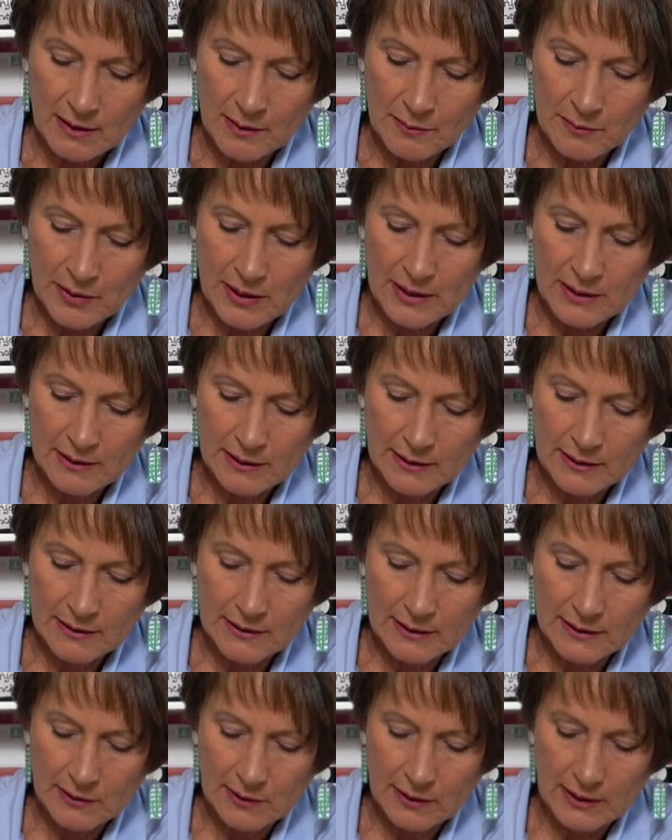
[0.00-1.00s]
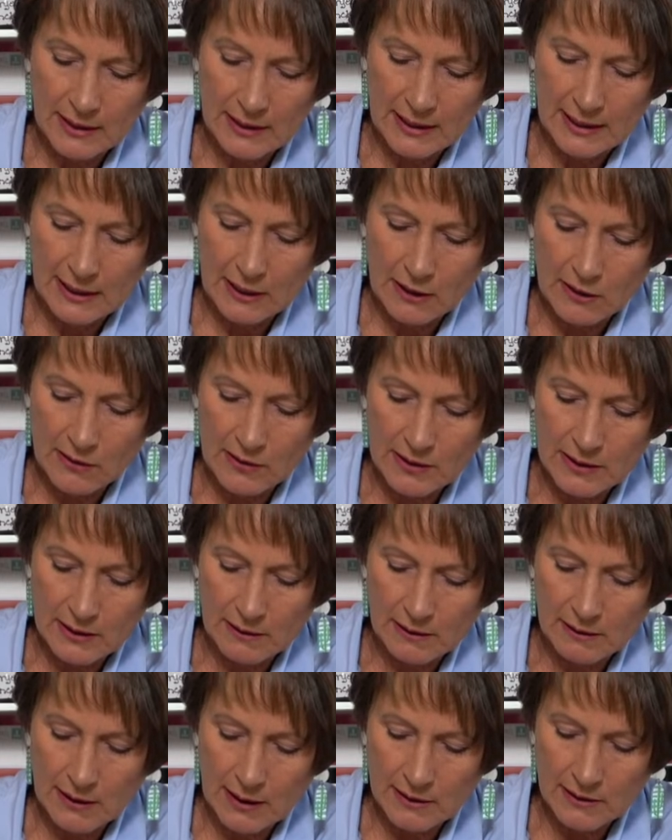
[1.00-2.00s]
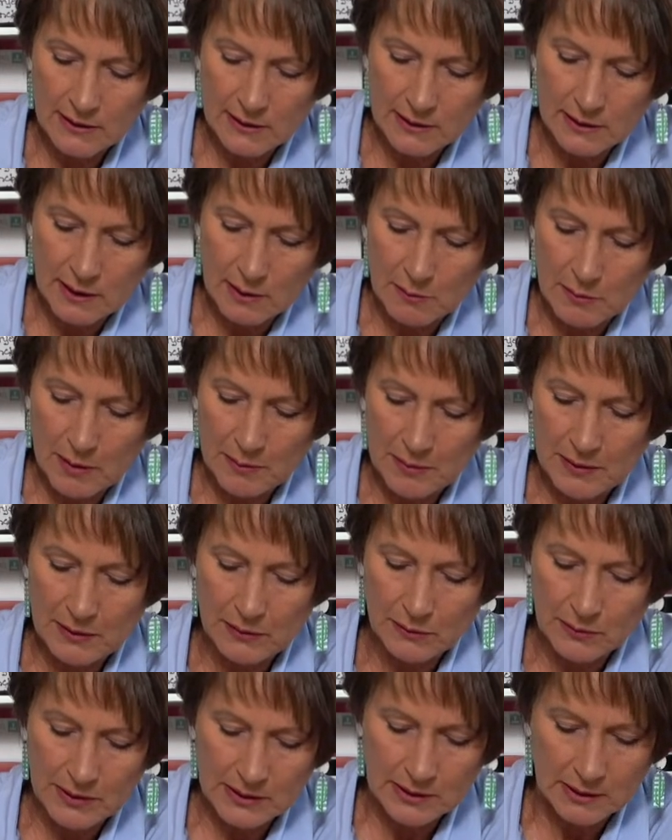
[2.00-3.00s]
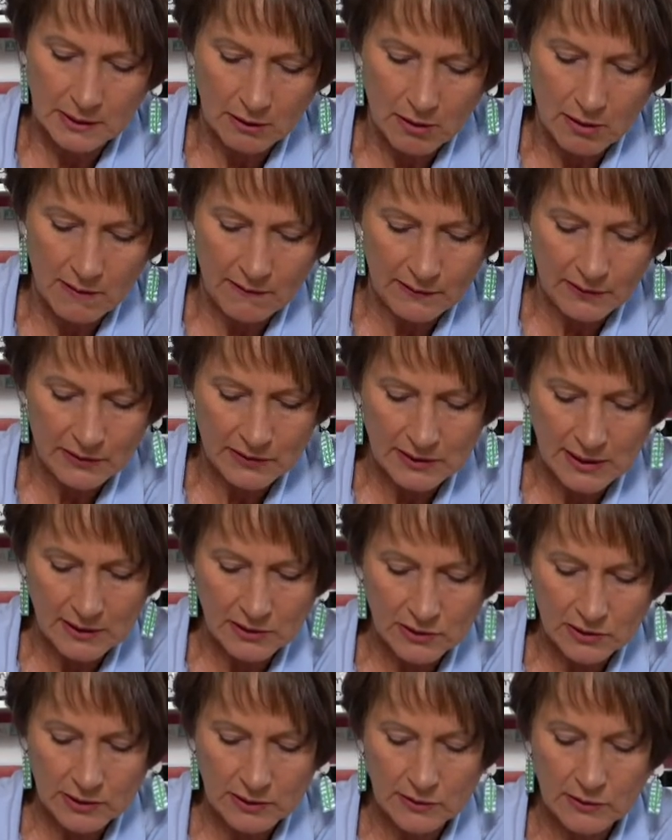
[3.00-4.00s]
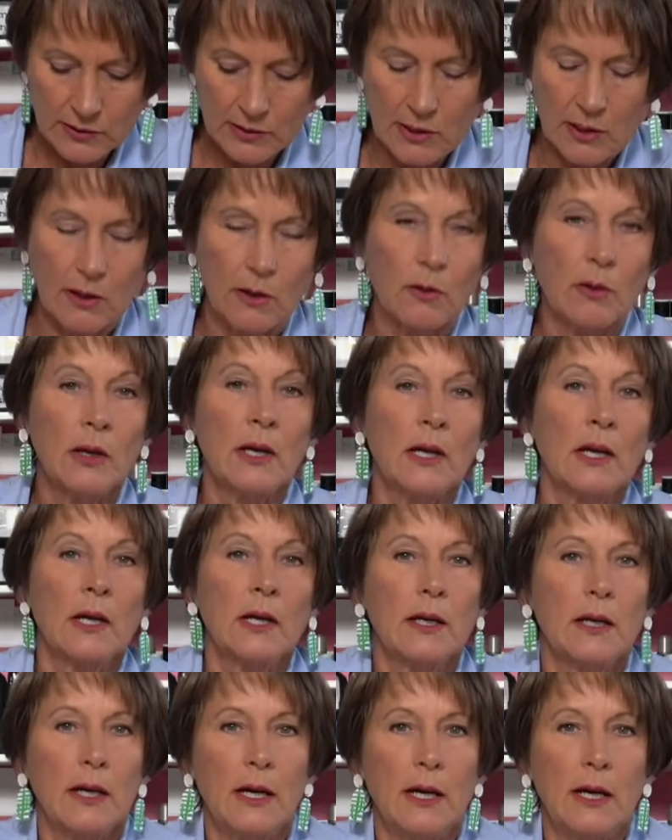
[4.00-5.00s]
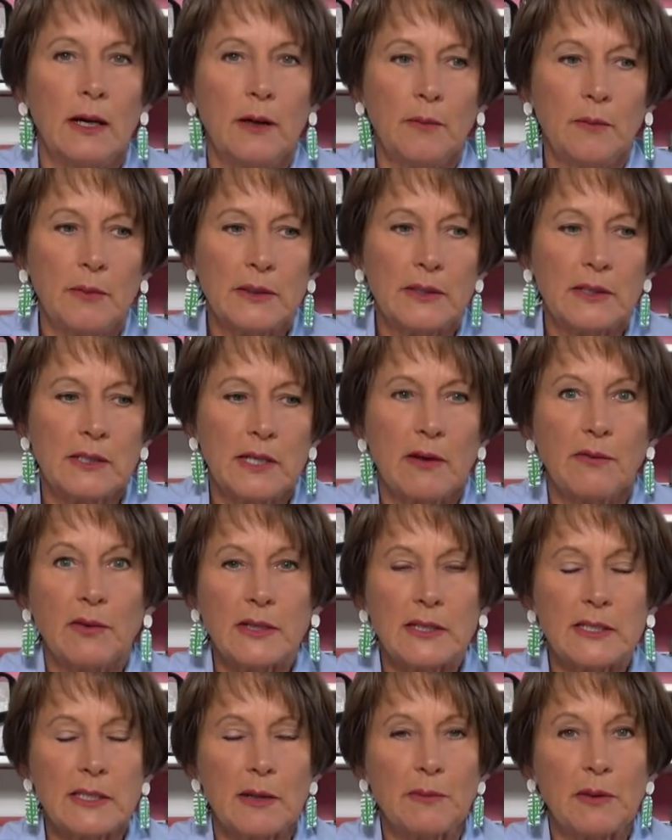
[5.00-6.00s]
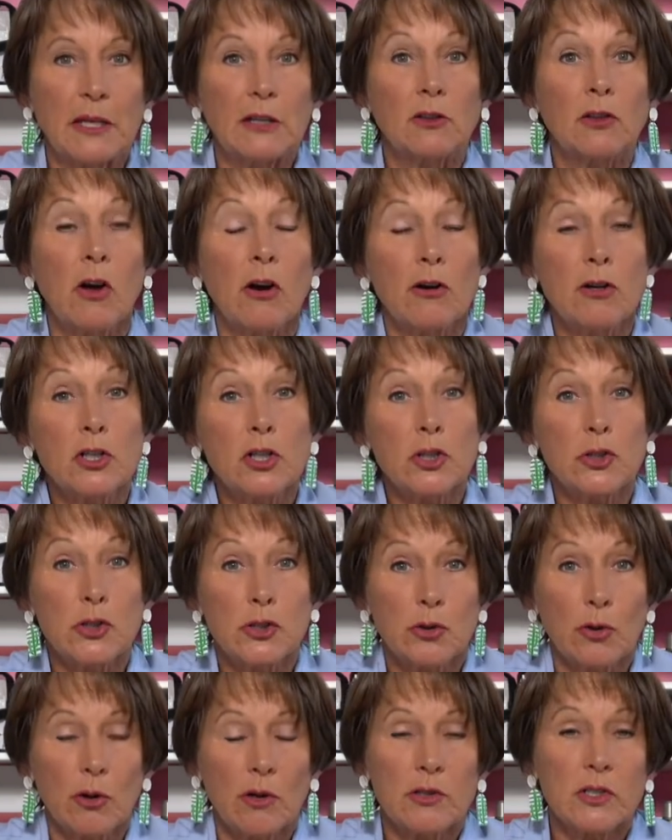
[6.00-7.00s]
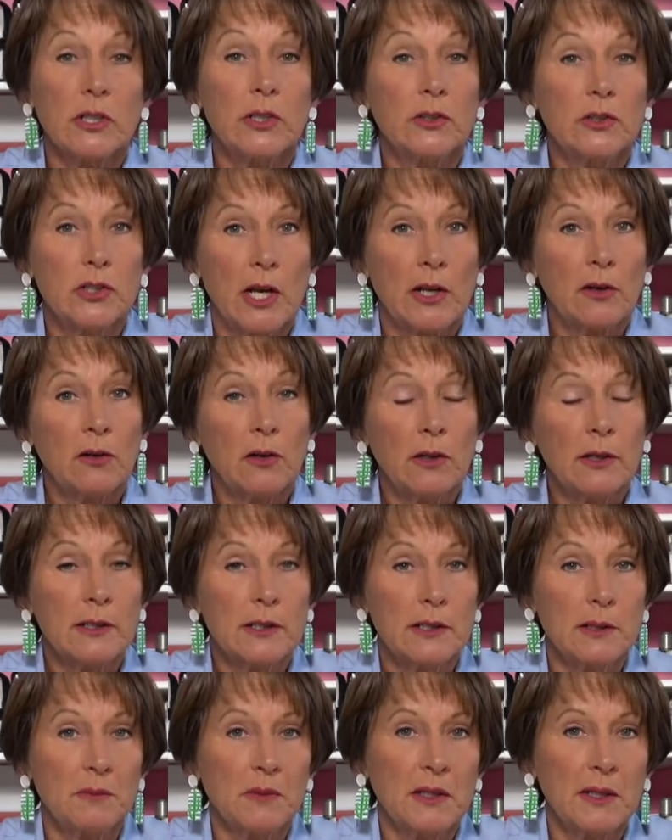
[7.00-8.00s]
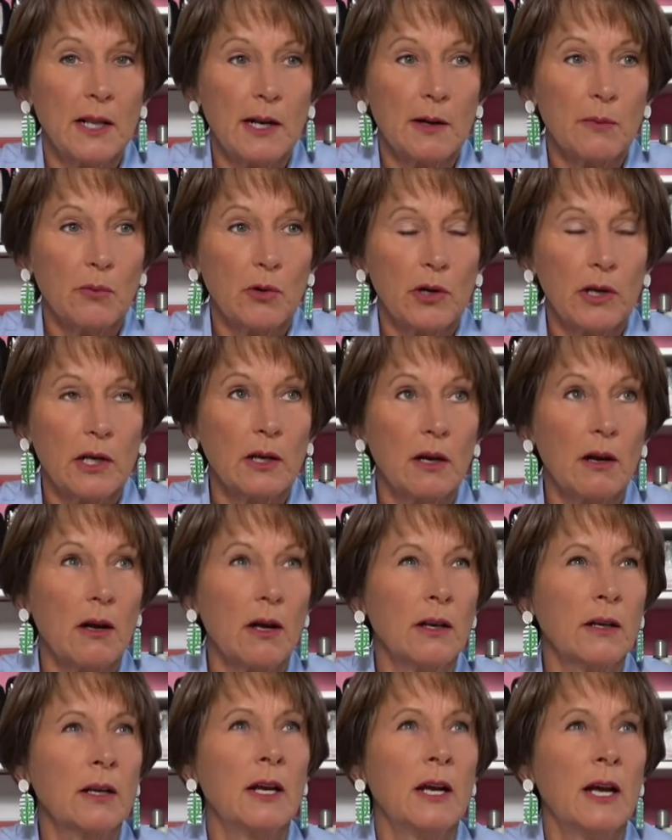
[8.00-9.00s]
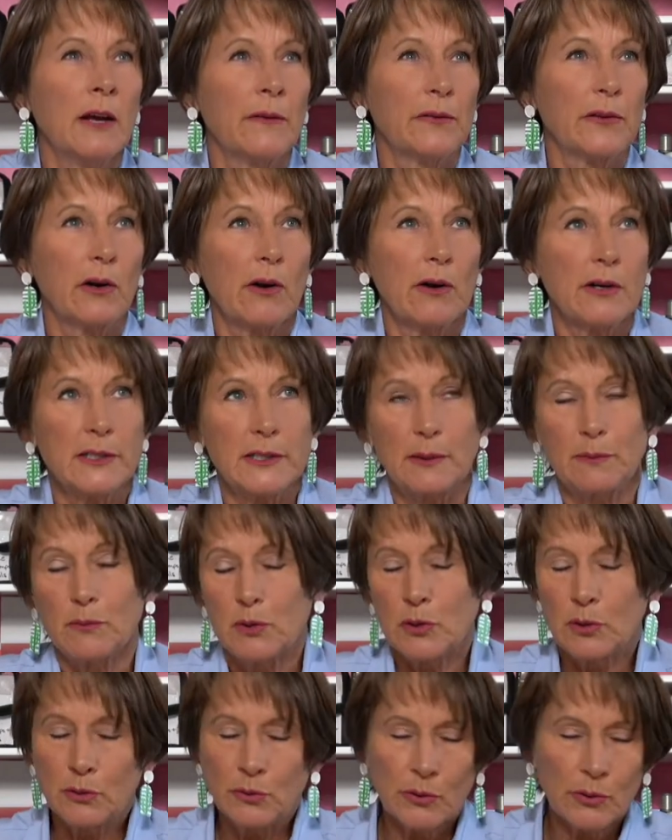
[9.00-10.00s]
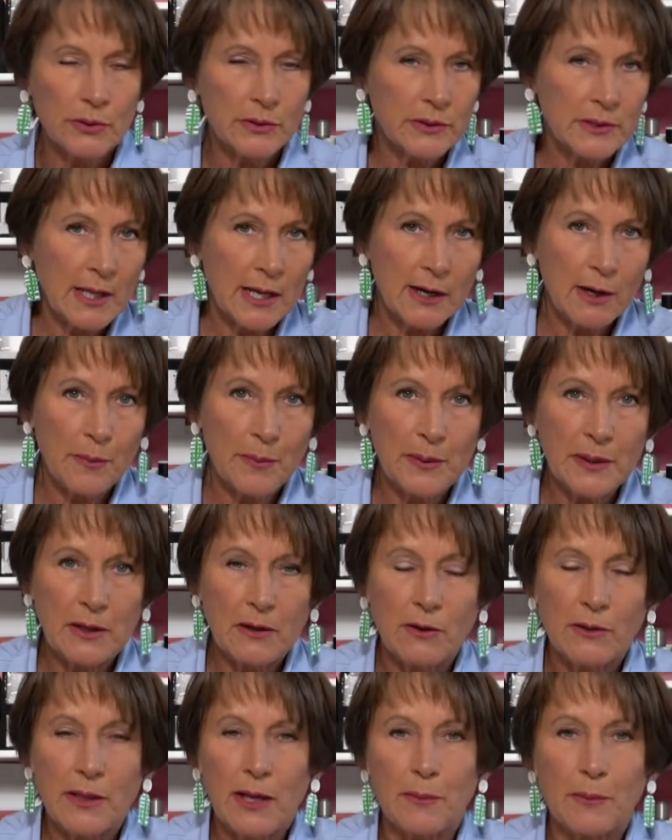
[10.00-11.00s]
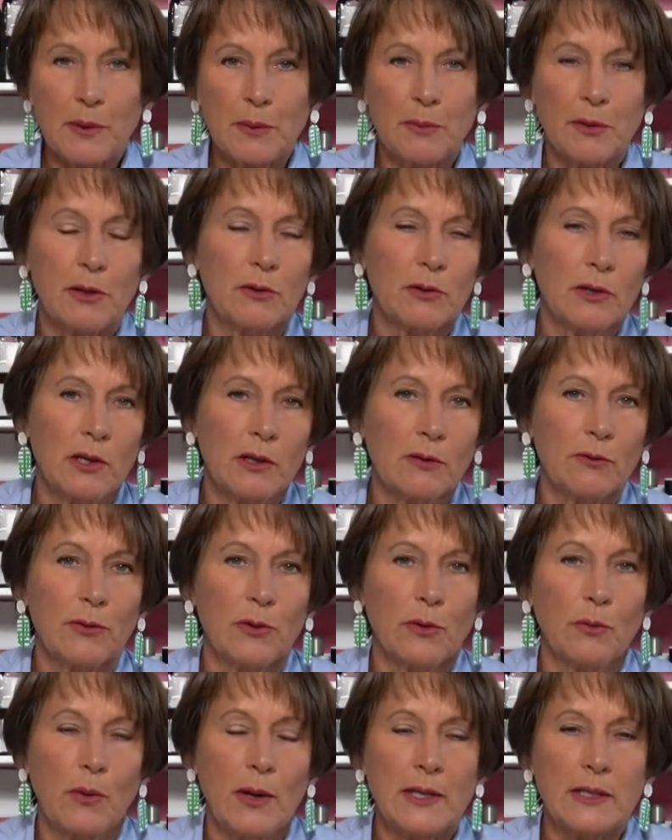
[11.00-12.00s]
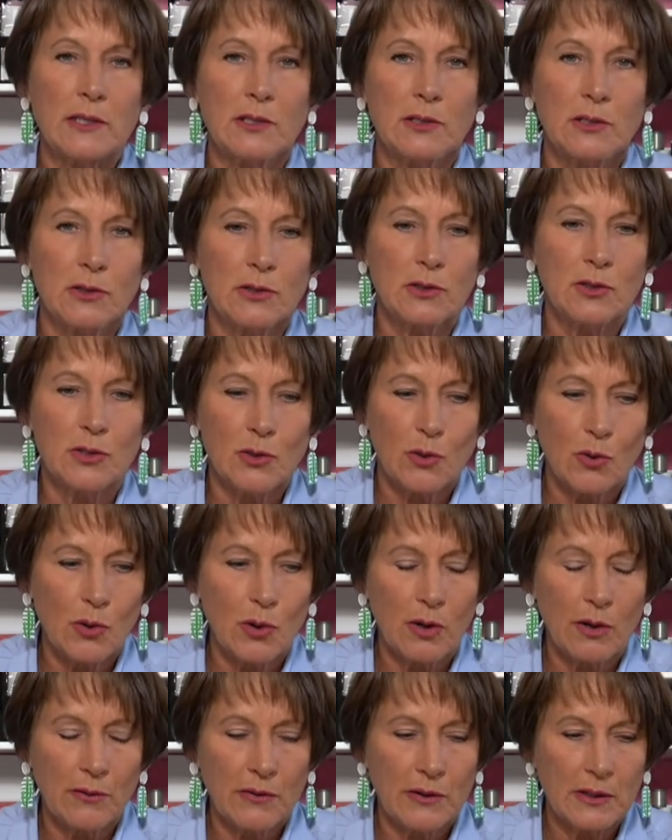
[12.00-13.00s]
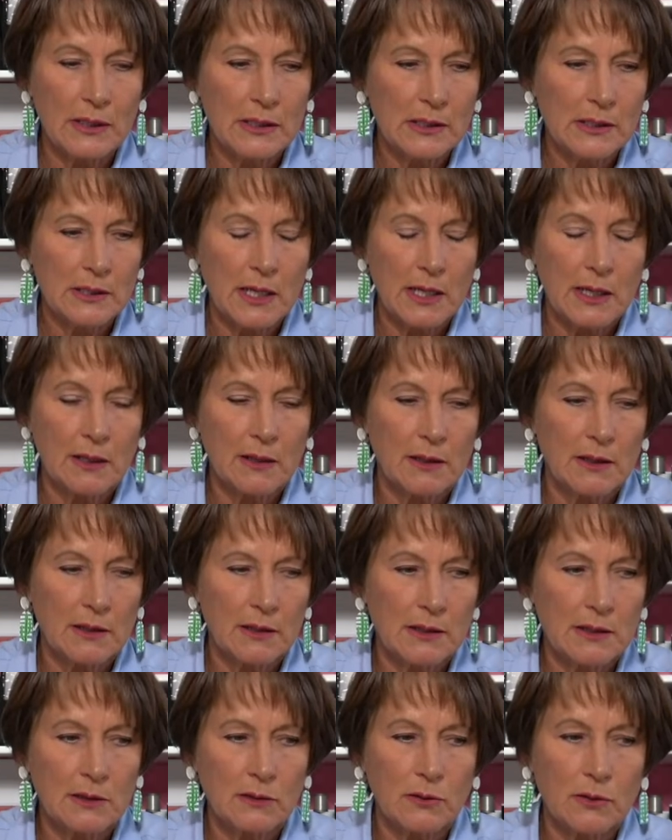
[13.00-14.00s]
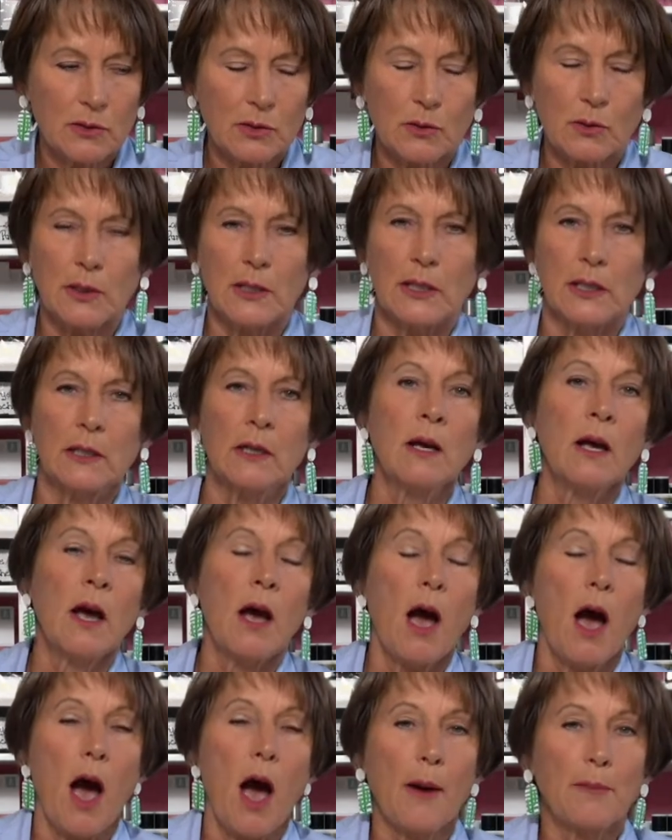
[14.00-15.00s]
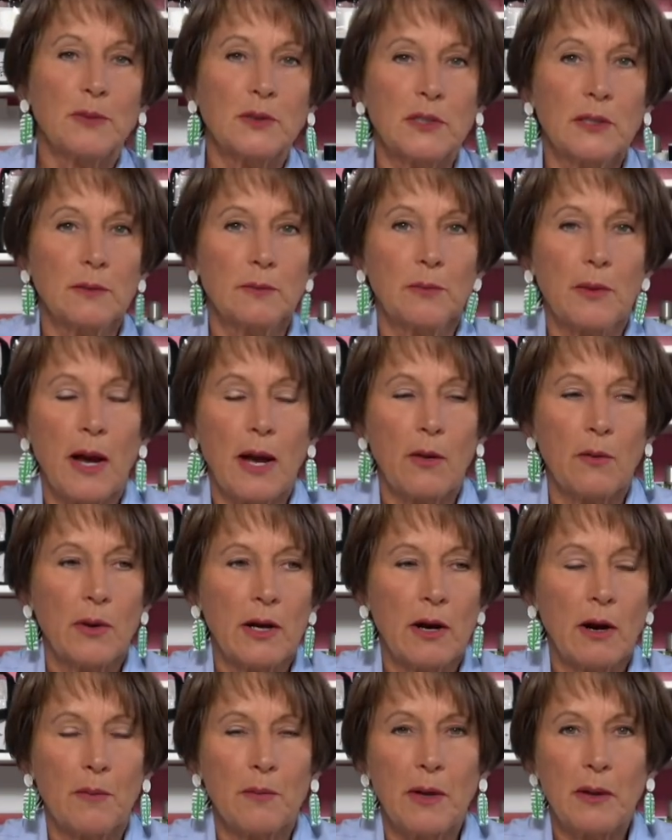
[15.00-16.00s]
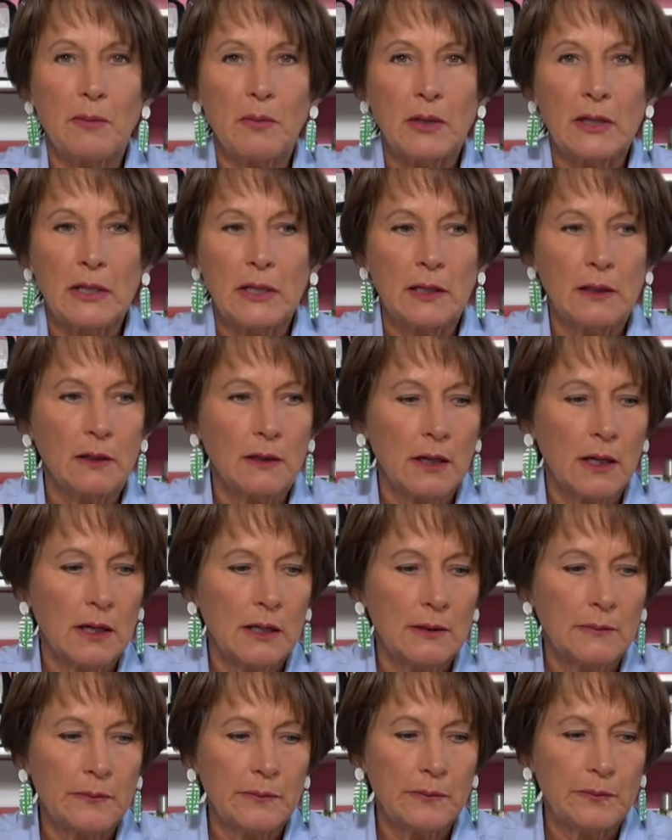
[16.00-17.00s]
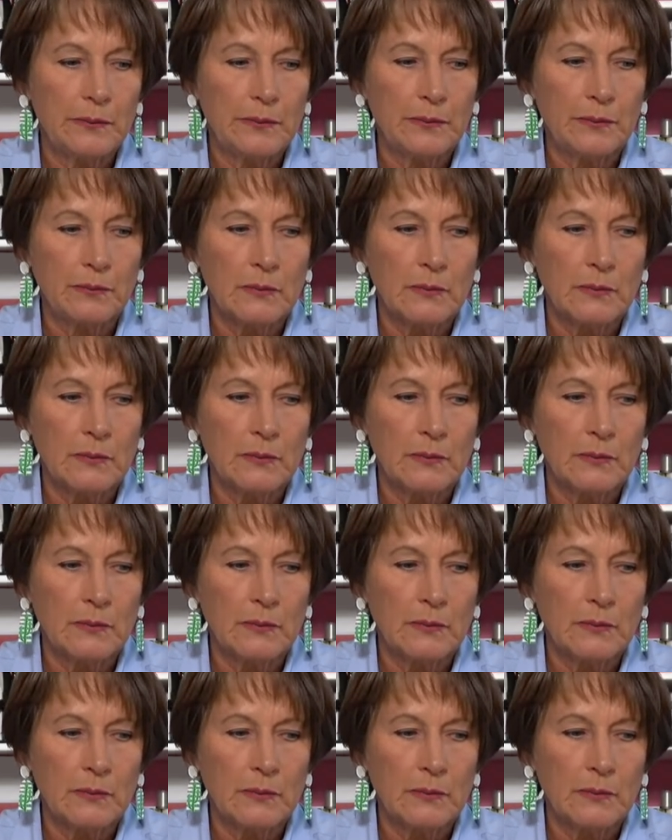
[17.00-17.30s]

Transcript: I'm writing that down again. It already that did come up in a recent conversation, so um, it's definitely something larger storage in general is something that I'm working on. There are some tools that are bigger that people are looking for ways to store things like the silkscreen option by We Are Memory um,